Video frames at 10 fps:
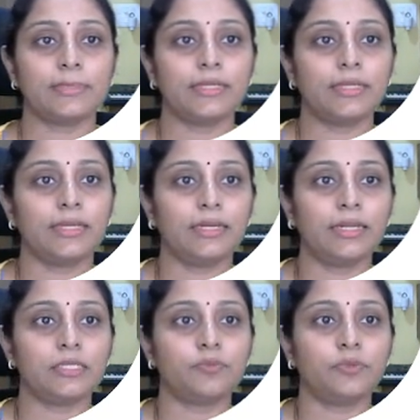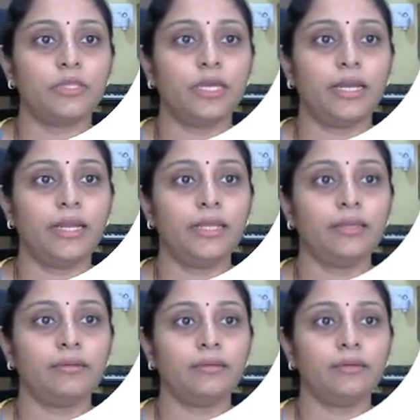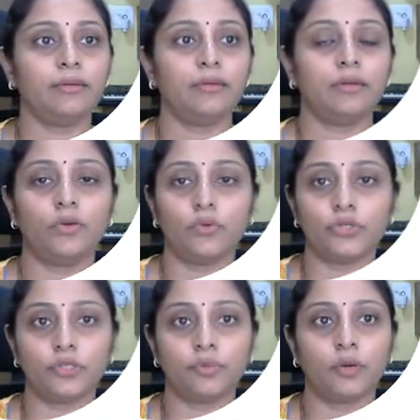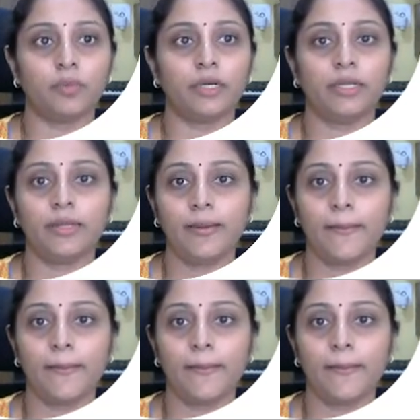Again, let's put the heading closure property.